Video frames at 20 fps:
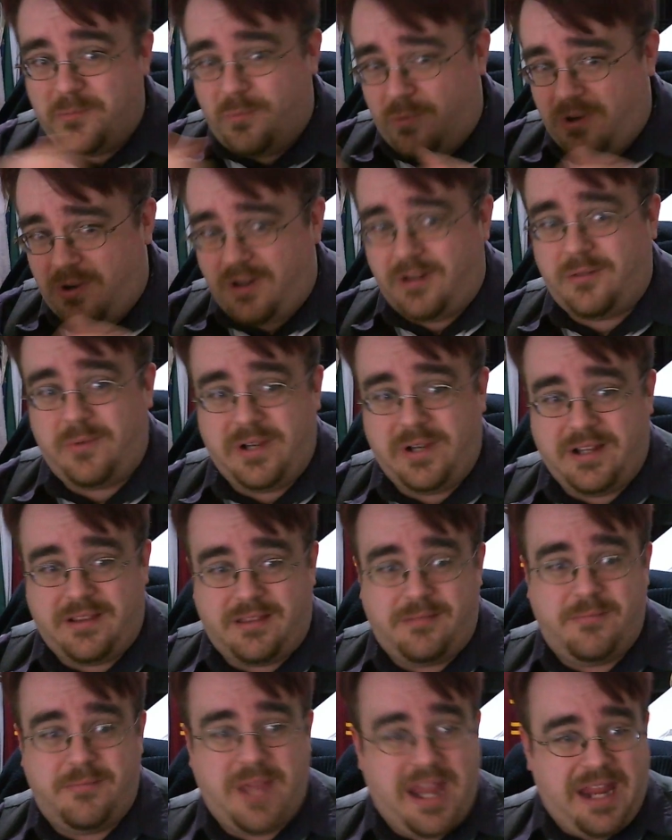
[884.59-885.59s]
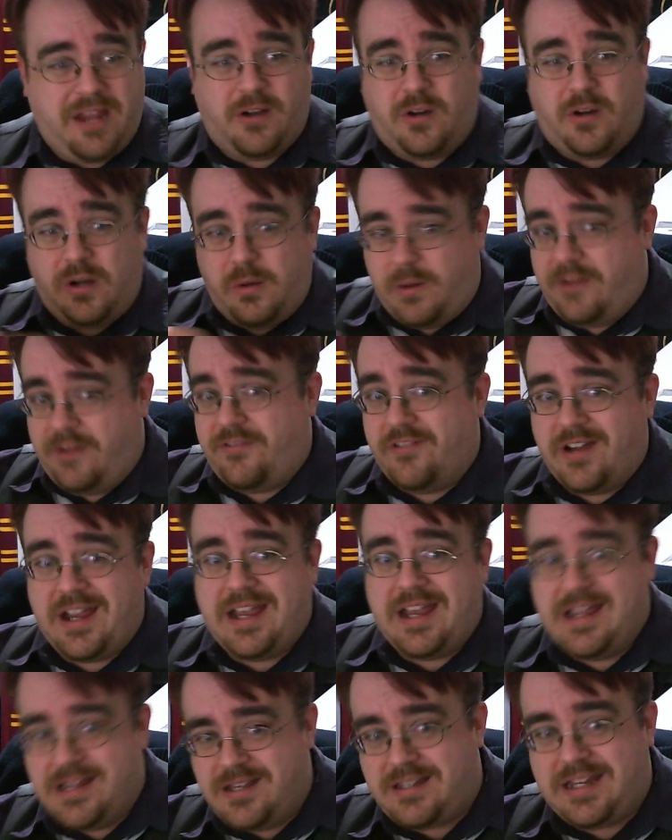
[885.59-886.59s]
work with me or whoever it
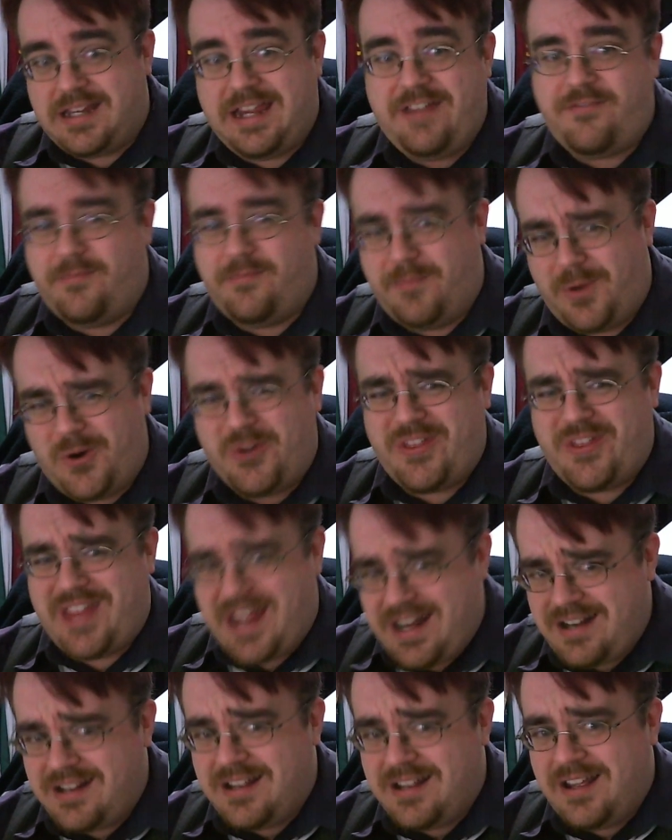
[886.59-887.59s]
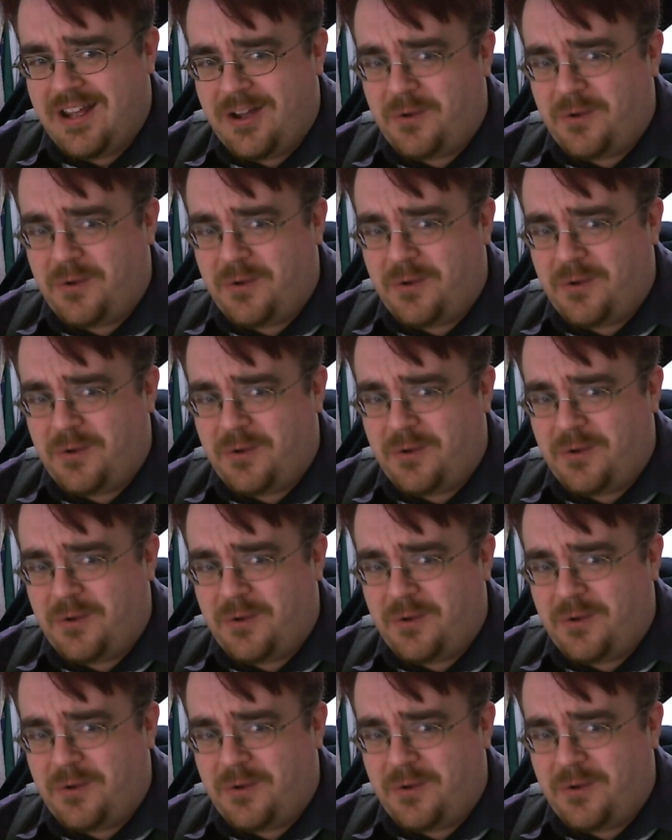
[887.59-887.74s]
is even more then,